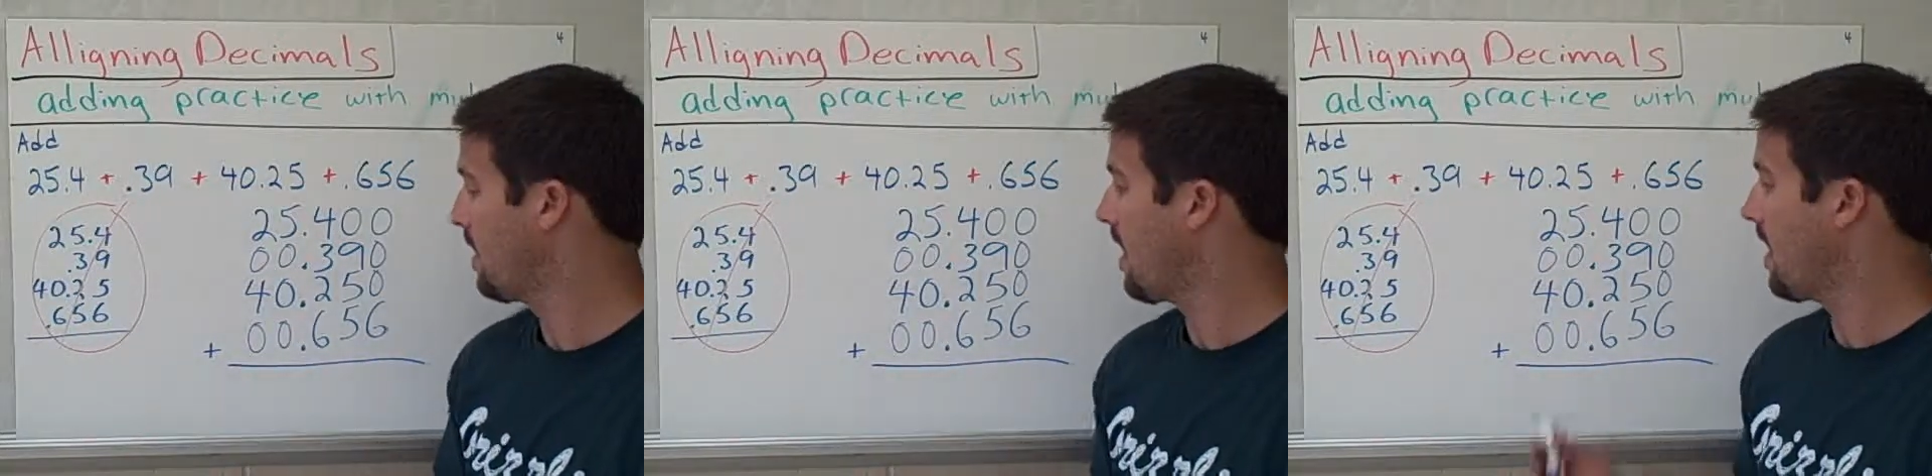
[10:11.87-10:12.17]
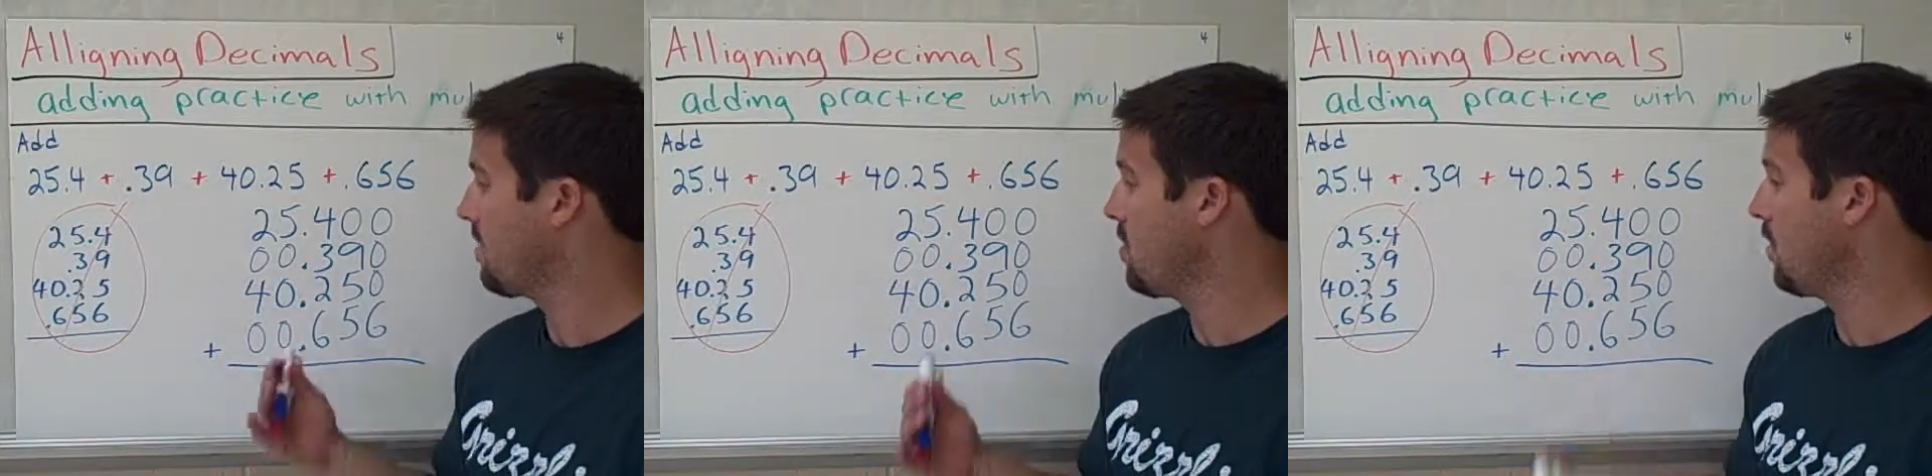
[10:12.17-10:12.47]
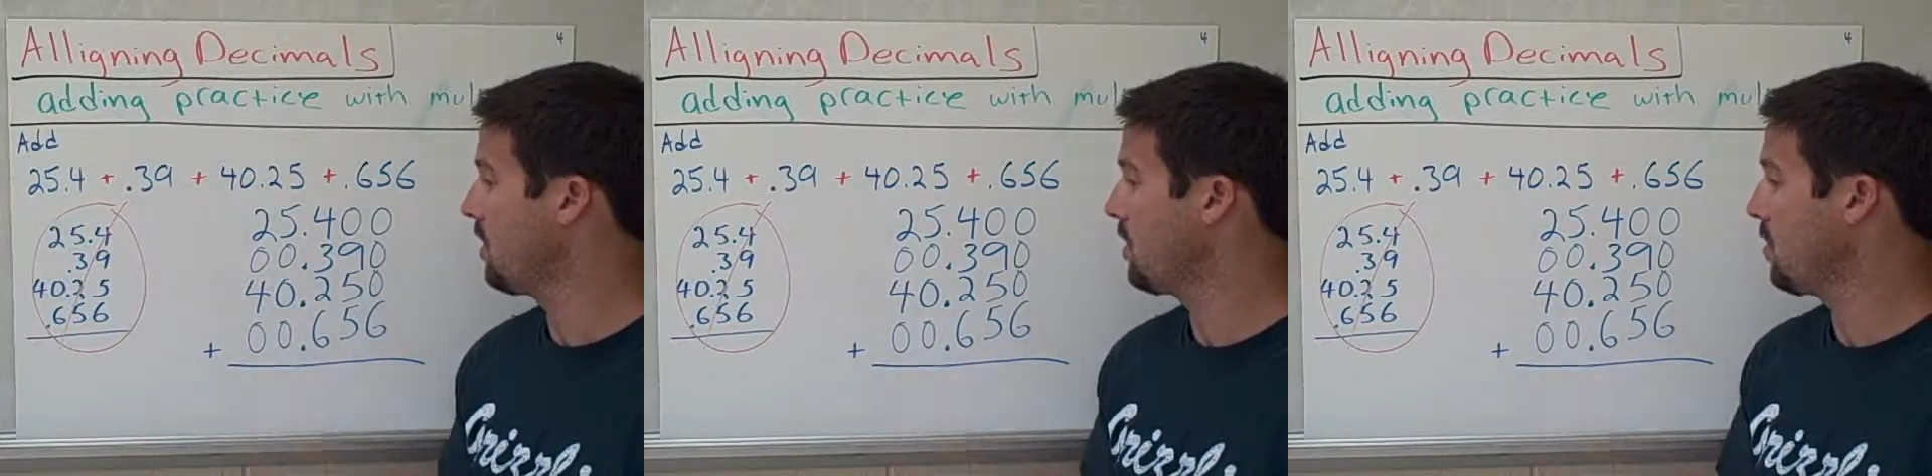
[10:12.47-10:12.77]
and you
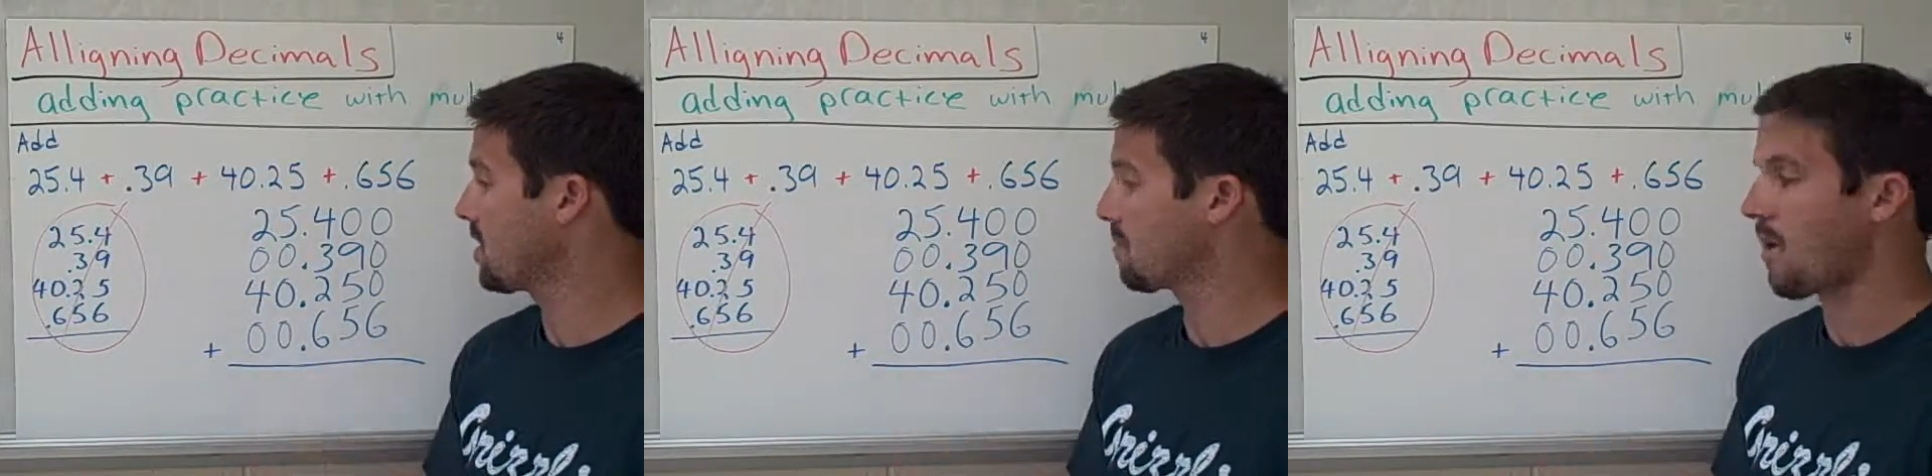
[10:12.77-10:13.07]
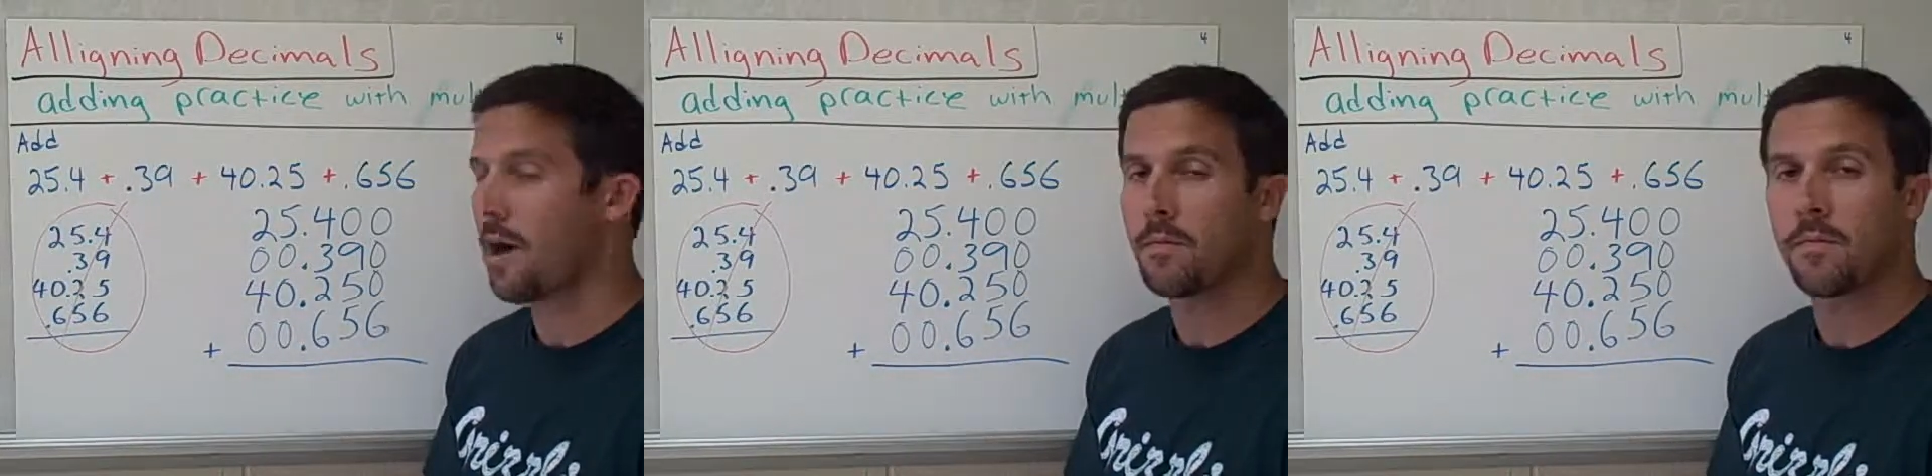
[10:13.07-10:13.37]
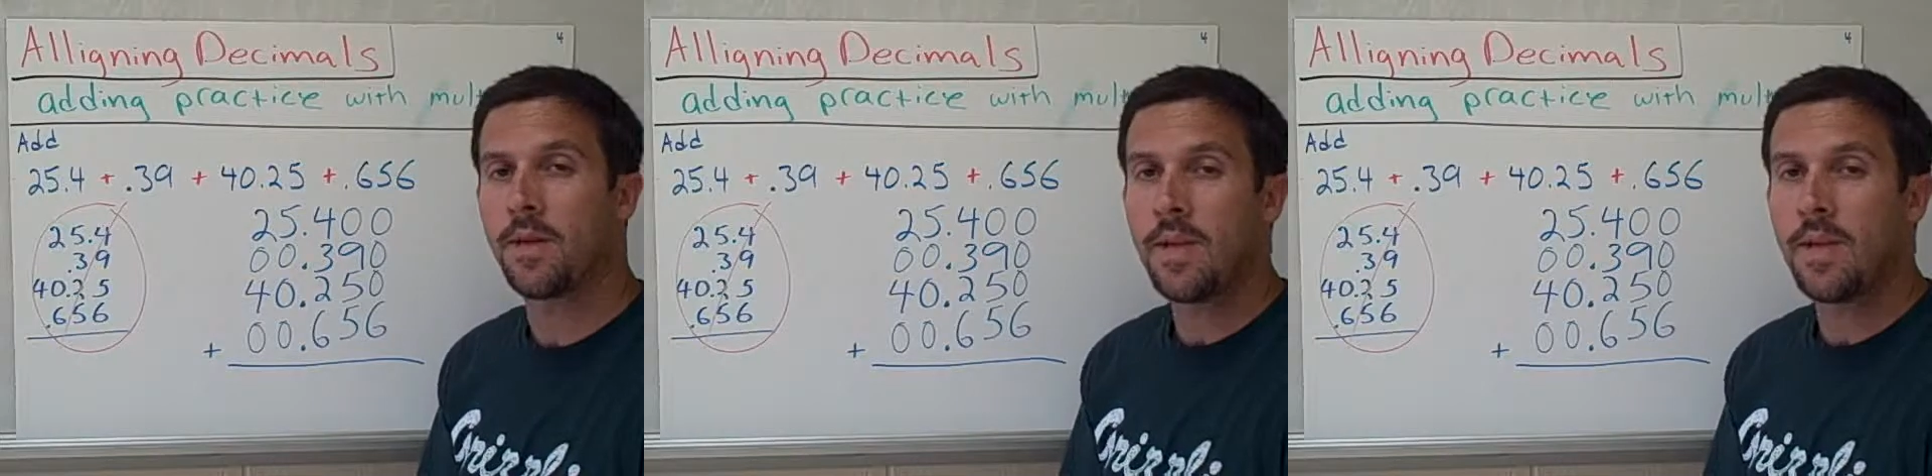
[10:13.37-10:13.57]
can do this problem.